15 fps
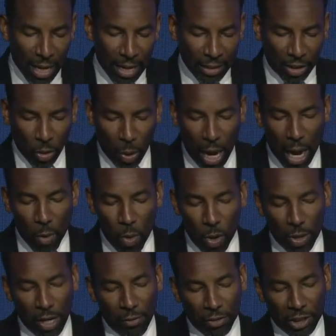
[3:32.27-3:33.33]
And so I
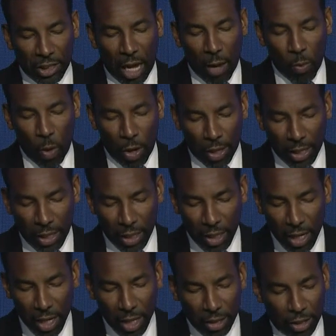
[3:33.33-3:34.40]
won't ever stop working
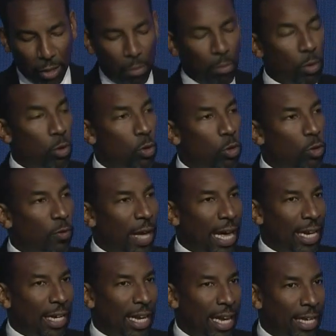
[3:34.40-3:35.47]
to move
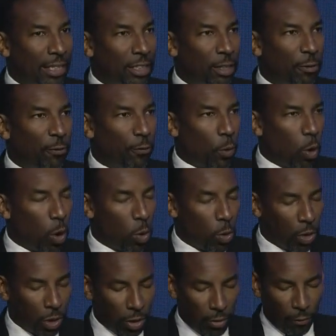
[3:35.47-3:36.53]
Atlanta
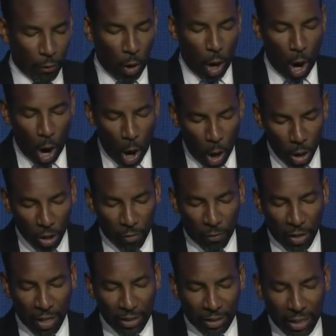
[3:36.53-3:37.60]
forward for all of
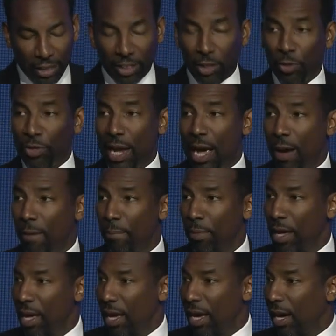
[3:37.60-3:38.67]
us. And so now
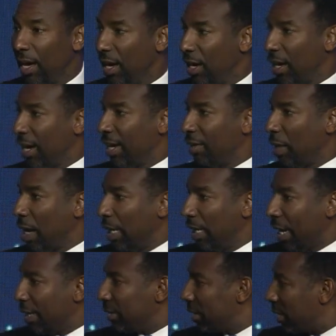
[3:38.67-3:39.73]
I'd
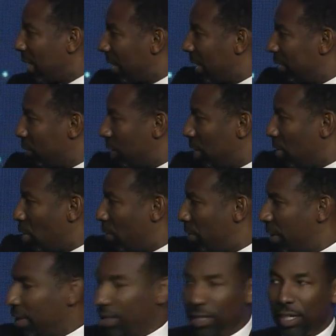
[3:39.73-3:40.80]
like to, I guess we're going to go over
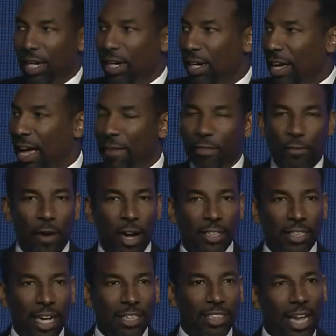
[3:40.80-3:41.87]
here and have a
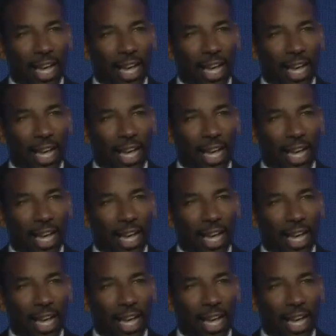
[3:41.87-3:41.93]
fireside